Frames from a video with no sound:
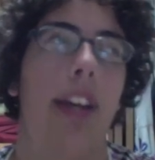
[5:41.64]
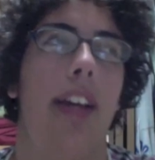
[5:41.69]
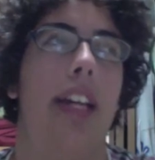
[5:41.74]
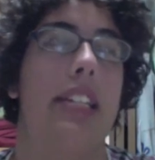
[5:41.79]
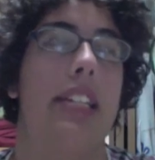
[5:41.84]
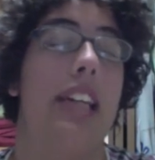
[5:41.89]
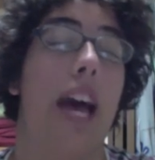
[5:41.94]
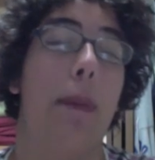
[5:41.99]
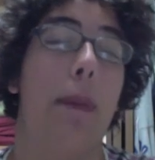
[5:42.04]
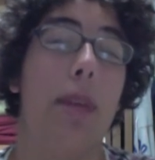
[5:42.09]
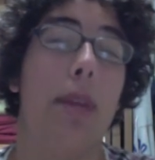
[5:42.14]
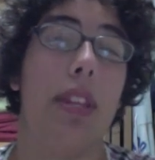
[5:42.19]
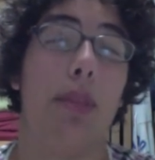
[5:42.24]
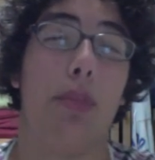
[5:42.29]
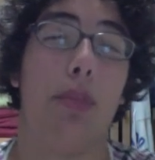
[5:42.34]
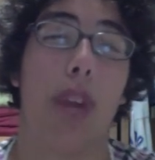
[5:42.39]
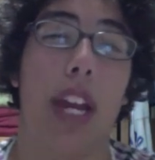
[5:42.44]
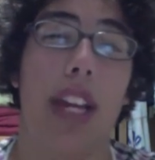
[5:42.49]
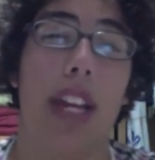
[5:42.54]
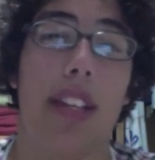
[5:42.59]
Tapping the
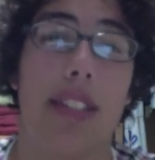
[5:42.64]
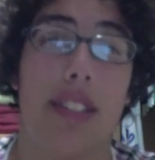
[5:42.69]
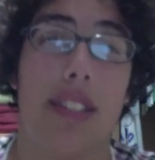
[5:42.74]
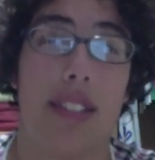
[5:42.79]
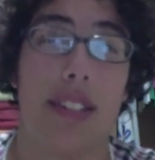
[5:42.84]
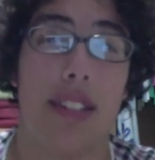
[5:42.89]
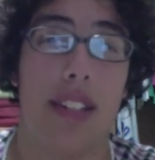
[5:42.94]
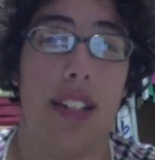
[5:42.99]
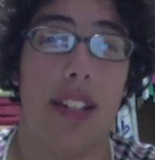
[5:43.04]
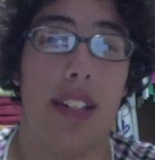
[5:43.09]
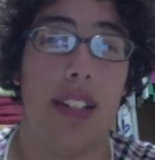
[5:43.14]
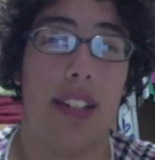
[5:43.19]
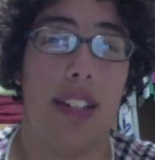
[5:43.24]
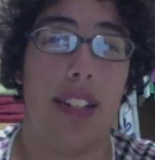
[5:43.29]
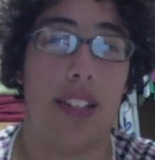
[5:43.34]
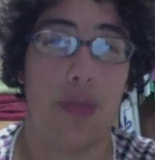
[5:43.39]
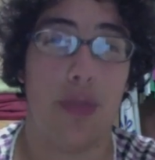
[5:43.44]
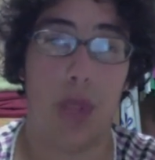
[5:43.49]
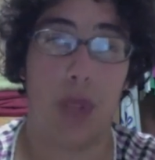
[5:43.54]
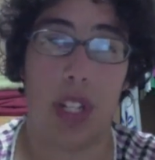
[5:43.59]
brakes
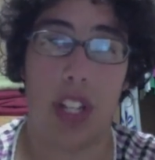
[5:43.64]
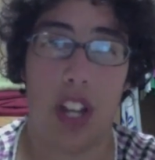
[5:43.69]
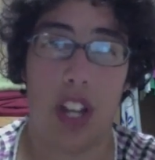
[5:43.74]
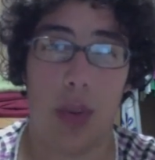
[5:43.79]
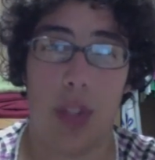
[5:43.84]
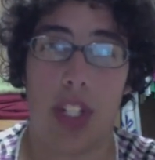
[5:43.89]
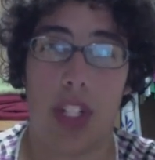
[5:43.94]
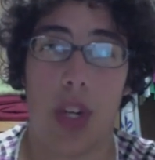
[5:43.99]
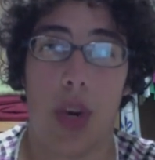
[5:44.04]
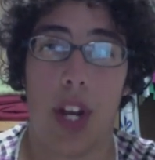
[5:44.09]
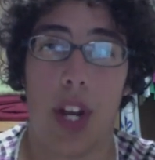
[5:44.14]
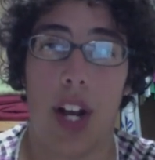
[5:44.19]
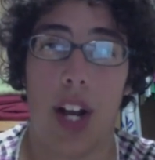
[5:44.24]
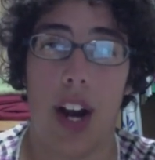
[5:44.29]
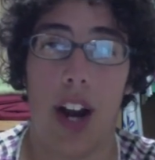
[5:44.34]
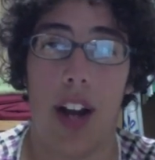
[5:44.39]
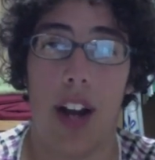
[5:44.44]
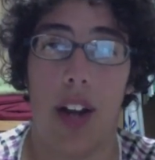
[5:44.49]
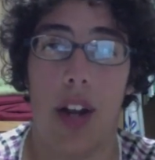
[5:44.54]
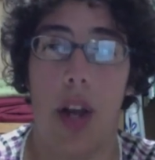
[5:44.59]
doesn't really tell you what's going
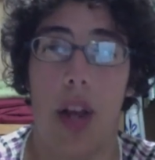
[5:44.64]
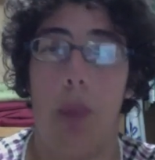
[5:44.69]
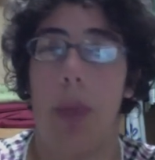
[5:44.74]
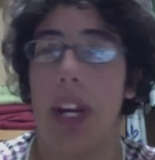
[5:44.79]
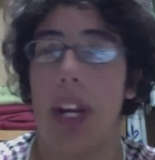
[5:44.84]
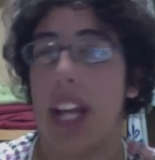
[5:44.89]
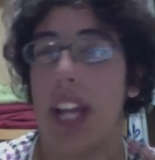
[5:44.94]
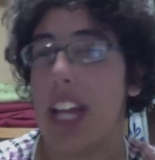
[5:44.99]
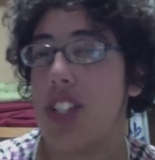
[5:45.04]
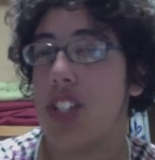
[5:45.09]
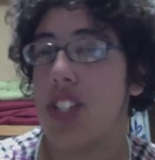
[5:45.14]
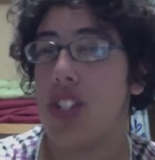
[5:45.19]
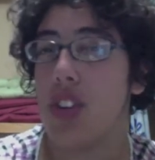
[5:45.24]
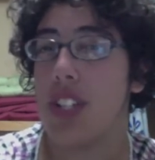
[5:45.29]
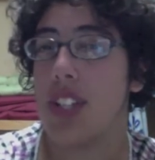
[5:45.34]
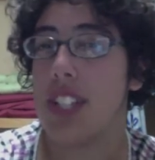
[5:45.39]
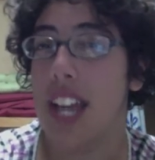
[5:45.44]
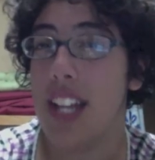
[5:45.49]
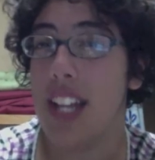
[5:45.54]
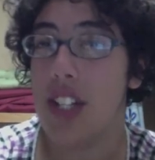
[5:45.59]
on, but it catches your
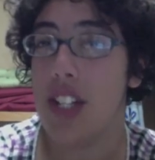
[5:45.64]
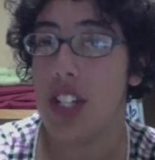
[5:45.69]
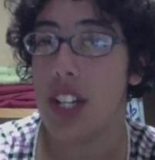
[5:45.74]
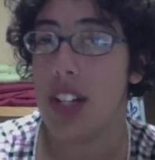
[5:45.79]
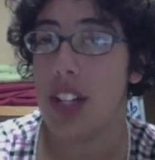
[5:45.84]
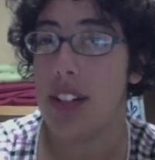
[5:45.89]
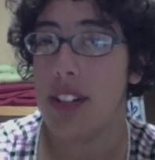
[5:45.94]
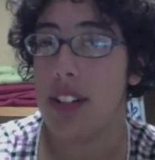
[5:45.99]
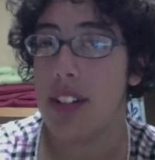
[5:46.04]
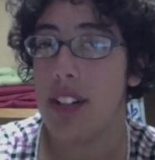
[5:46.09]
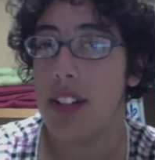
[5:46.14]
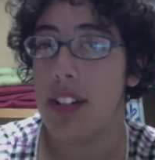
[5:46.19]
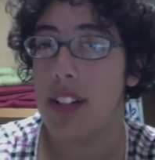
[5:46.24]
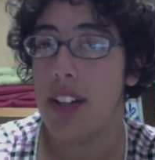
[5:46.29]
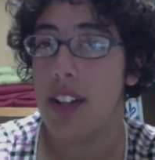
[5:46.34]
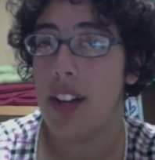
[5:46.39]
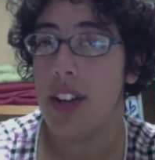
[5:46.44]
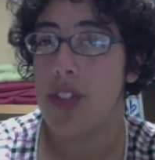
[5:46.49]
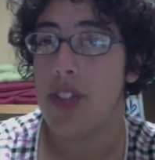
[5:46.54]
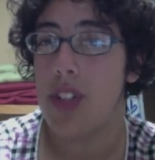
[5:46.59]
attention
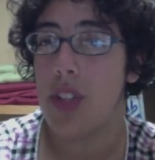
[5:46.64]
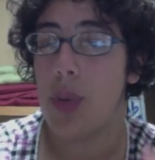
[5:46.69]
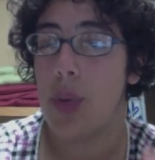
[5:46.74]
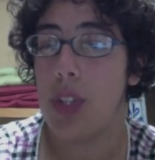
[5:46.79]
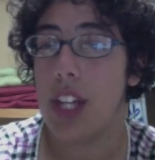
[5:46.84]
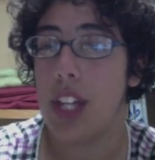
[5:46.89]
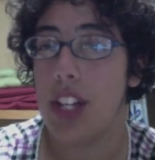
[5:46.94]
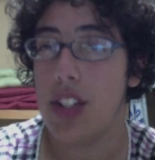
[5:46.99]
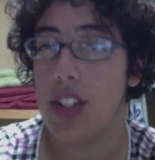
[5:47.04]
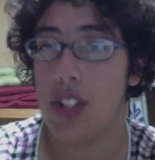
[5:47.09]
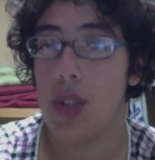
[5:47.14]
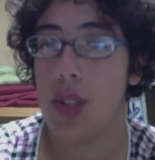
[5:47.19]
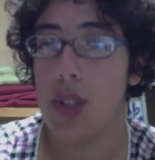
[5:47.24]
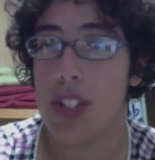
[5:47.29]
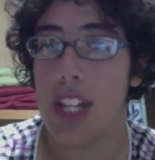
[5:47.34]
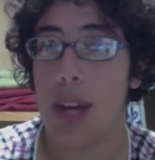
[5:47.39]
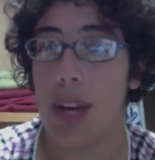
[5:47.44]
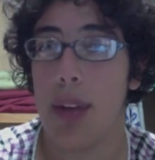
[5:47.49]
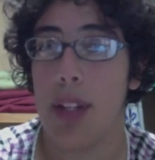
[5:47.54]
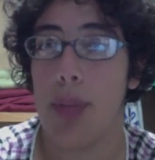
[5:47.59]
so that when they do
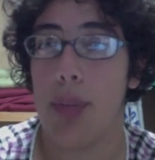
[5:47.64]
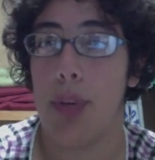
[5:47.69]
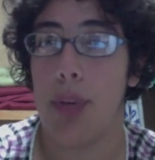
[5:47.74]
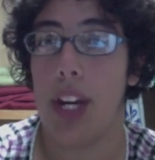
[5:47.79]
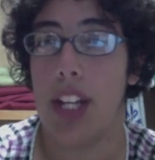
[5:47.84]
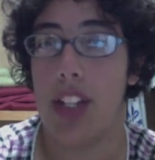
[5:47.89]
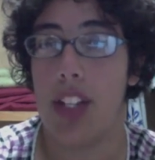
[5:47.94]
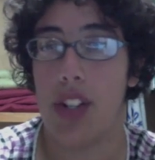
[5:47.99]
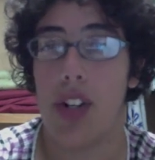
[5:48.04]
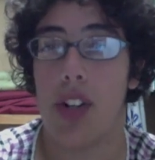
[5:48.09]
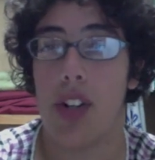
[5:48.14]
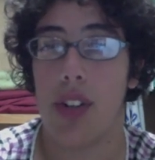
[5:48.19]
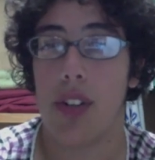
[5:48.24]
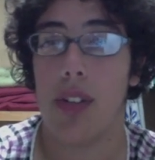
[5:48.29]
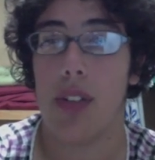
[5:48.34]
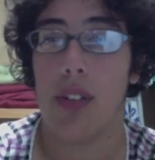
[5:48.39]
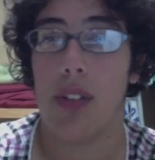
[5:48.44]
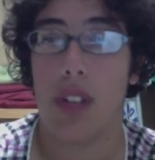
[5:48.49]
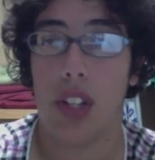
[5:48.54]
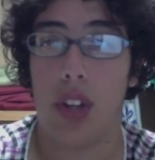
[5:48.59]
slam on the brake,
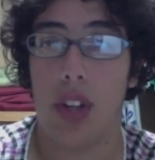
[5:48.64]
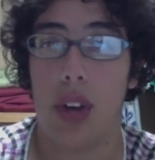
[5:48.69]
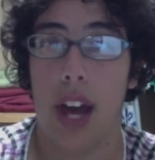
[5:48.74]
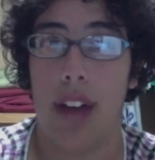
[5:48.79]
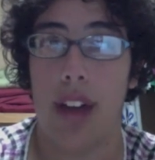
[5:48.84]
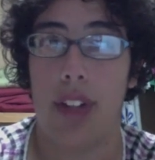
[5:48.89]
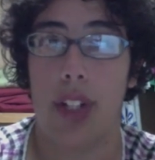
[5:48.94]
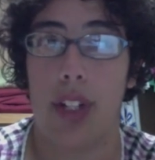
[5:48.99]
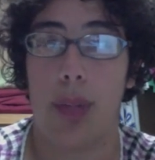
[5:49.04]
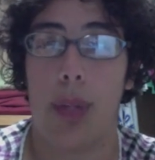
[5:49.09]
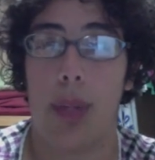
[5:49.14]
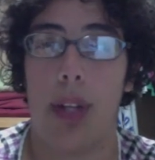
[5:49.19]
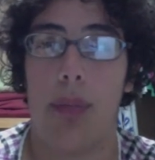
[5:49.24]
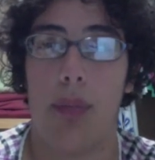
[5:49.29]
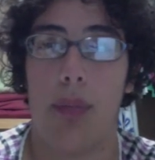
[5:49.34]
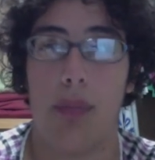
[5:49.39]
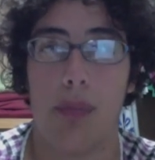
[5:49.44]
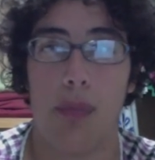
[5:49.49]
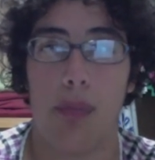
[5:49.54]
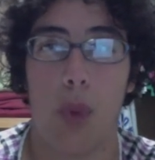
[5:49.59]
you're, you have a little bit
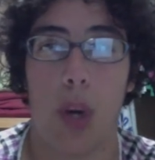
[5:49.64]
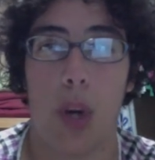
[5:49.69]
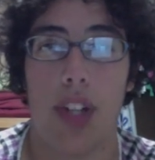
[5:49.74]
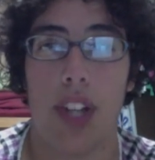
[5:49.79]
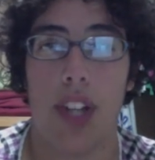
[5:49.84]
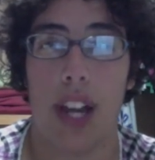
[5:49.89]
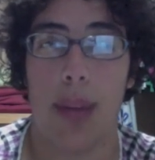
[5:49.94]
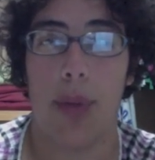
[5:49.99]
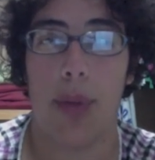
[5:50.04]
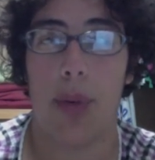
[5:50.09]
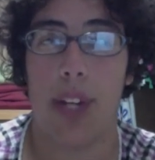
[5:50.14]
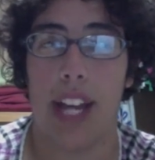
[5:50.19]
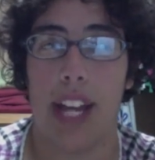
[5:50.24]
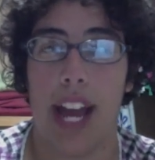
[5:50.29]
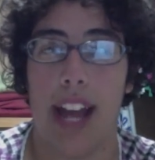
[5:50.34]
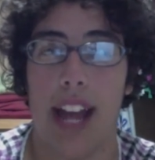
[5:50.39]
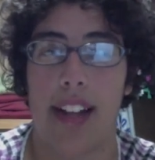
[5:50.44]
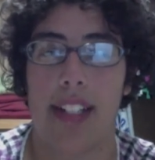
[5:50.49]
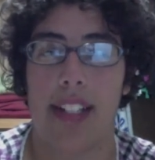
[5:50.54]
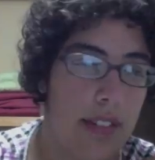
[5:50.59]
more time to
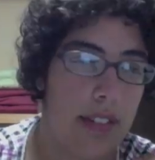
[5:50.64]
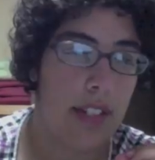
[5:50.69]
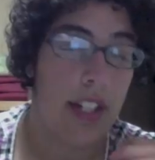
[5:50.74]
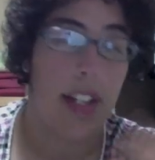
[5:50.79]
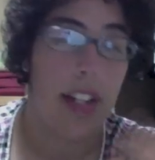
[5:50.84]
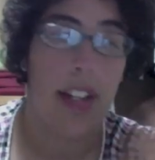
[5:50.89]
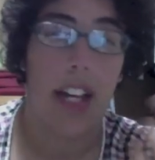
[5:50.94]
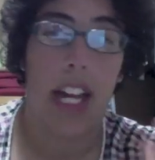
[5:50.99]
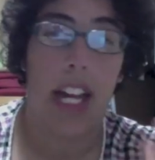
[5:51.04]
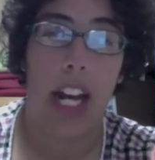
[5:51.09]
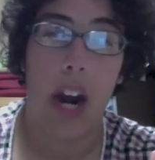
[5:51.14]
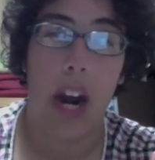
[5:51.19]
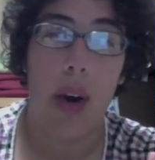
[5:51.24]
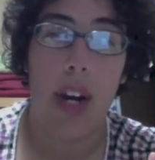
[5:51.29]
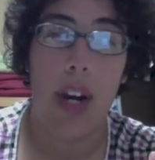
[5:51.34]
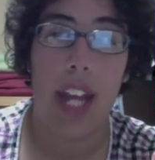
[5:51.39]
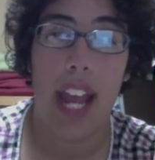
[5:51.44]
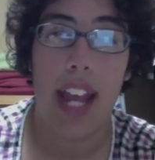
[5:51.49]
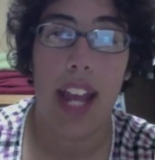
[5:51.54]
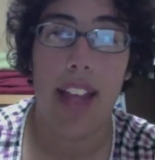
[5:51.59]
react. In
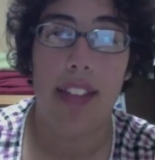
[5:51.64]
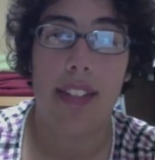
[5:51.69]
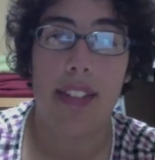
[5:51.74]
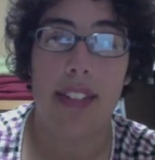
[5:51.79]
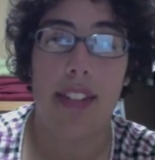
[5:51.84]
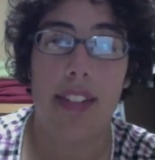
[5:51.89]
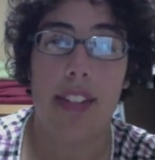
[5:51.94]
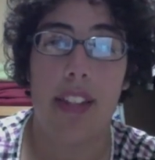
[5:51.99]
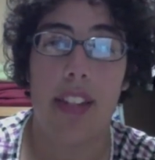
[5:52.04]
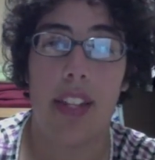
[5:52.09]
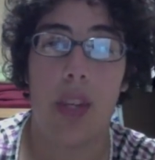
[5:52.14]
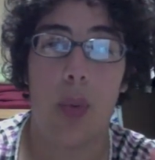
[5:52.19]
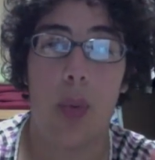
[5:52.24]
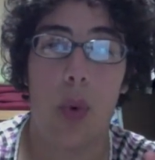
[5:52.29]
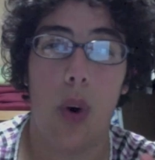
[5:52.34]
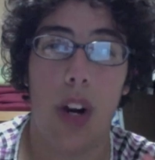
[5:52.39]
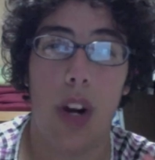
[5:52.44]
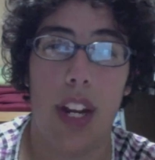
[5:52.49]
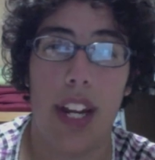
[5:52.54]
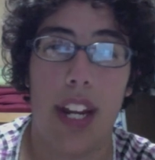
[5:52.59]
our case, the
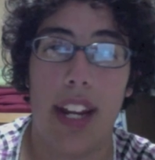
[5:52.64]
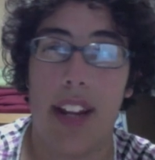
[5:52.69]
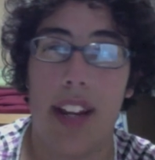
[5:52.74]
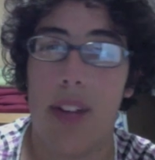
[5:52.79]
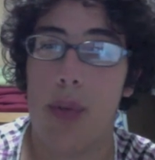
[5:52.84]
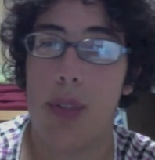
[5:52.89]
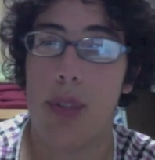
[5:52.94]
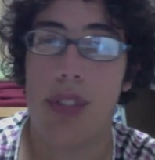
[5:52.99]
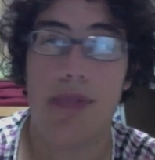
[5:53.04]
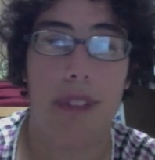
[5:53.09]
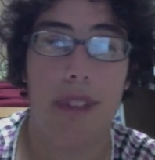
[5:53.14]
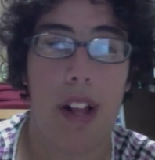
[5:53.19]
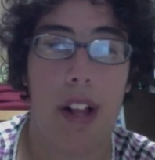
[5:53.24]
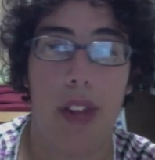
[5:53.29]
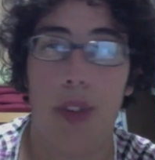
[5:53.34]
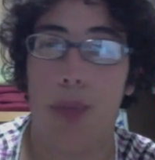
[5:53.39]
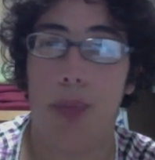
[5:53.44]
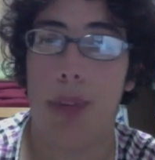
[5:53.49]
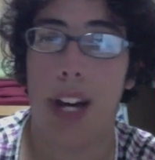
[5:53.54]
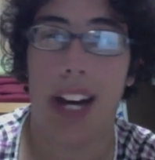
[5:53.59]
warning was
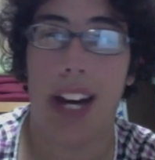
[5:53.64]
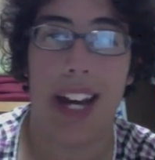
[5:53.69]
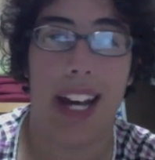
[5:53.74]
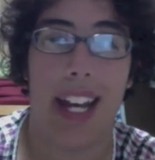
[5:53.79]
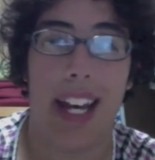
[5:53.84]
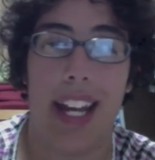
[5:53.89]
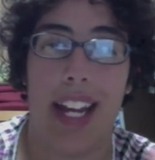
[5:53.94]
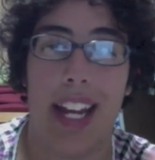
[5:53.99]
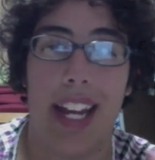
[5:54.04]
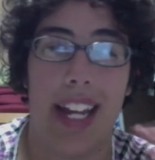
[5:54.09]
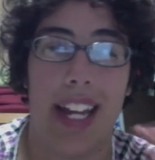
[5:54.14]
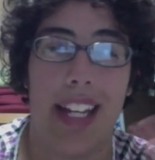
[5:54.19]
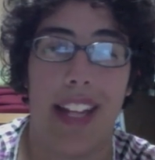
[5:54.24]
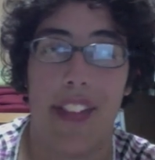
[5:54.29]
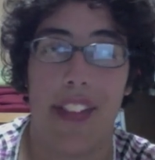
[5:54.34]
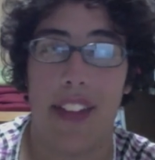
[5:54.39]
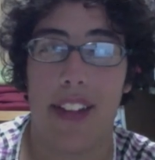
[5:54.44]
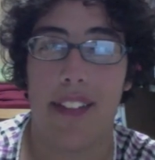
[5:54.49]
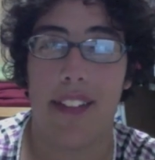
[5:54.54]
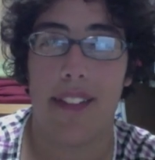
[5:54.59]
followed by
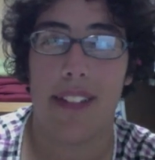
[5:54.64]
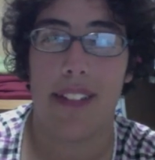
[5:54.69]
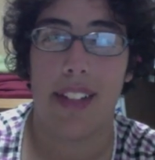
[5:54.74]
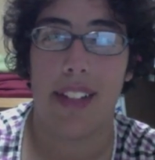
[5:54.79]
nothing.